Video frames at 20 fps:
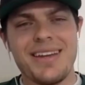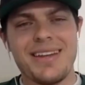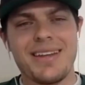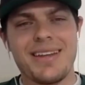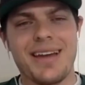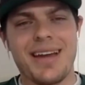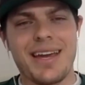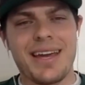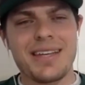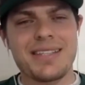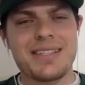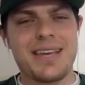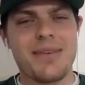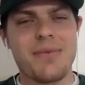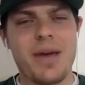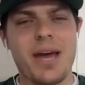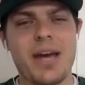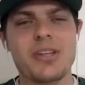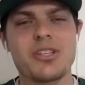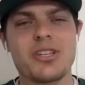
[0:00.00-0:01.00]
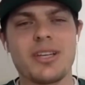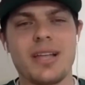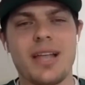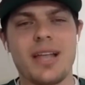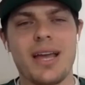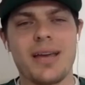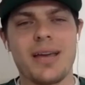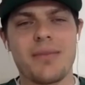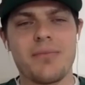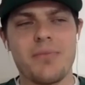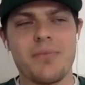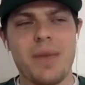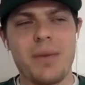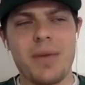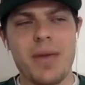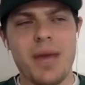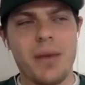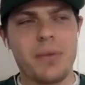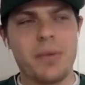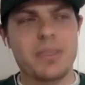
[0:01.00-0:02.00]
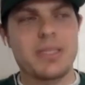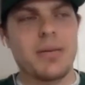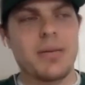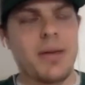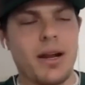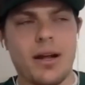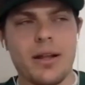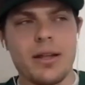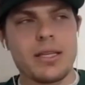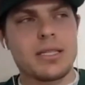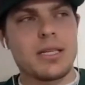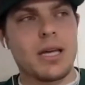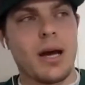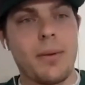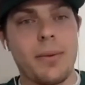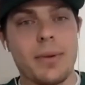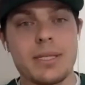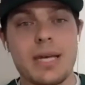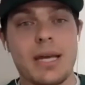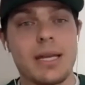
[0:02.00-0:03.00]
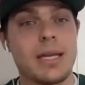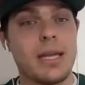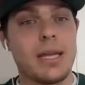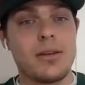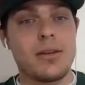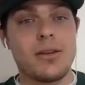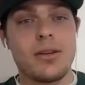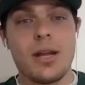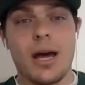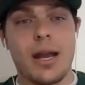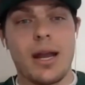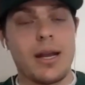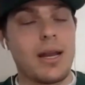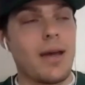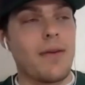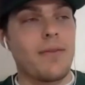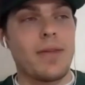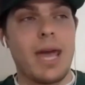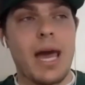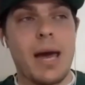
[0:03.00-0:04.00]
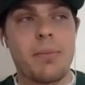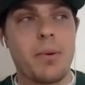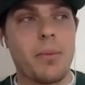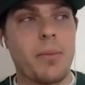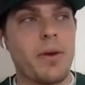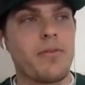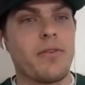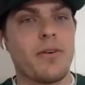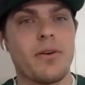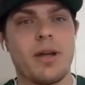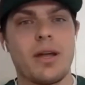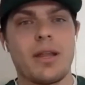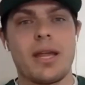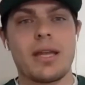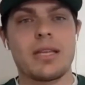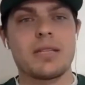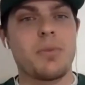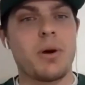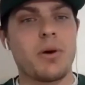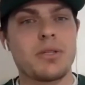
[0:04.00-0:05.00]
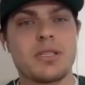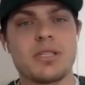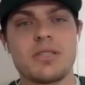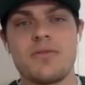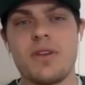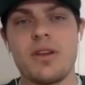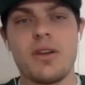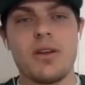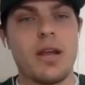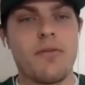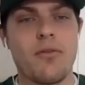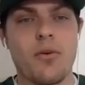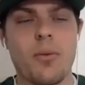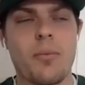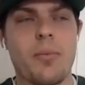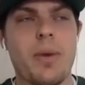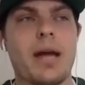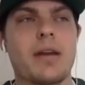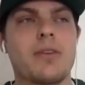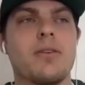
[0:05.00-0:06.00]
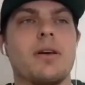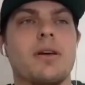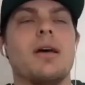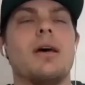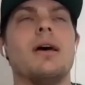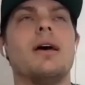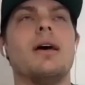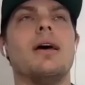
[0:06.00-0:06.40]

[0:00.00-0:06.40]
I guess I'm actually like maybe helping some. I had all these comments. I kid you not, I didn't have the app on my phone, nothing. I just posted this video and never went back to it.